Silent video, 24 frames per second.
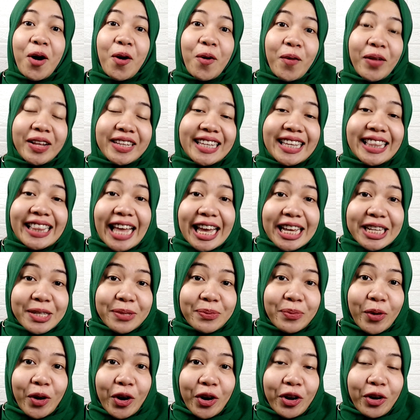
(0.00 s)
Well, the
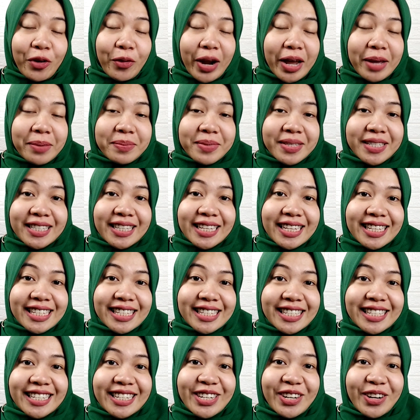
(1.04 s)
next program
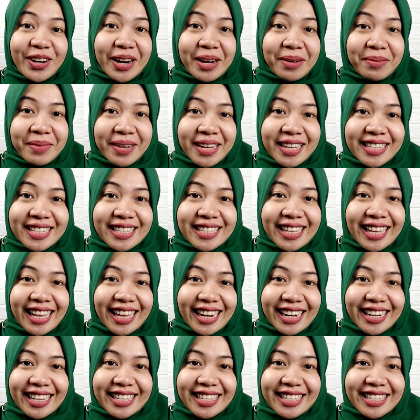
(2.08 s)
is drama
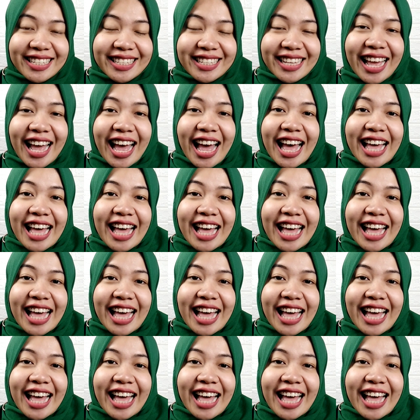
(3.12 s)
series.